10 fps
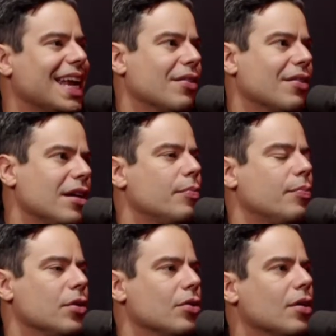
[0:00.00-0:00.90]
out of the
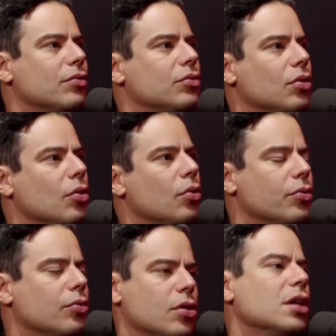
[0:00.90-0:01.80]
airport, you don't have to go
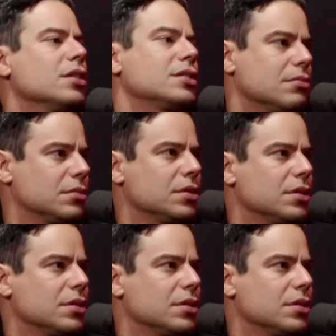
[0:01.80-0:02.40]
through customs.